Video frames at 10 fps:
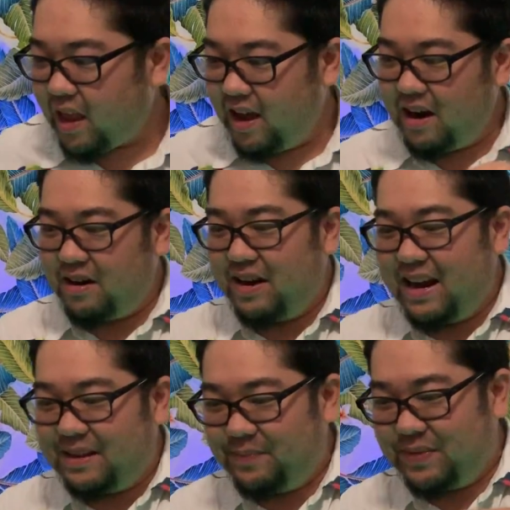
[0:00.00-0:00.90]
All
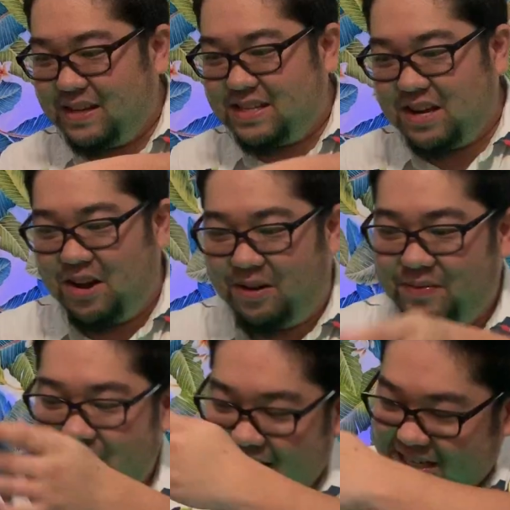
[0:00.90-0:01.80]
right, so
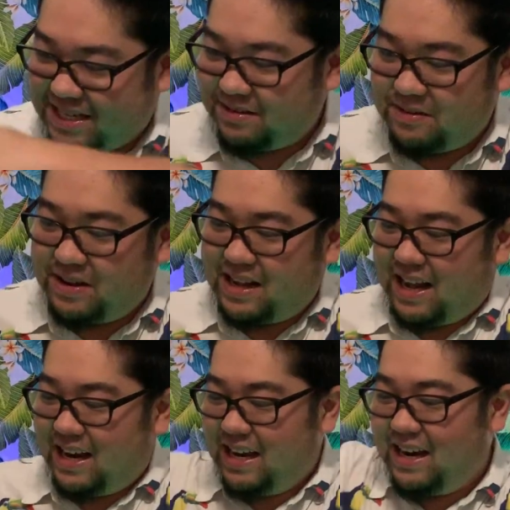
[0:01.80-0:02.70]
let's see what we
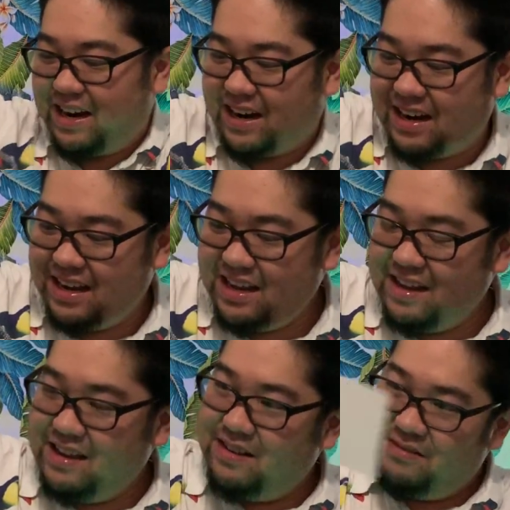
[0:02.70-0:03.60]
got here.
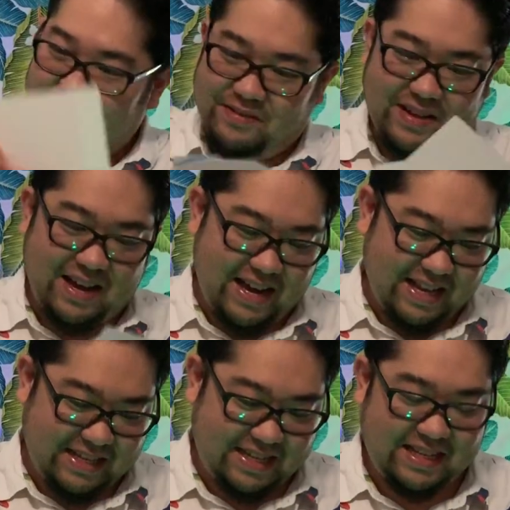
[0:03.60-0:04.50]
We've
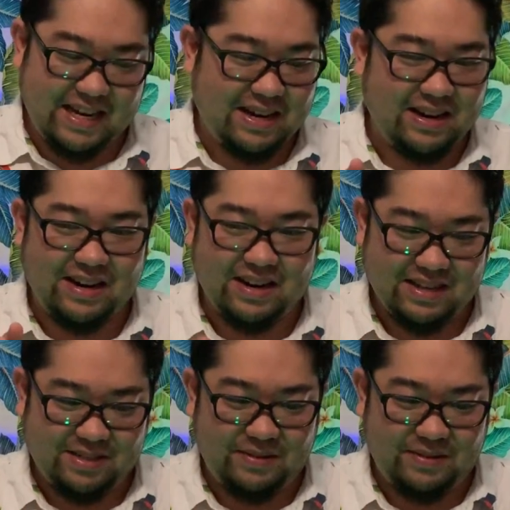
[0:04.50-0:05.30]
got stickers.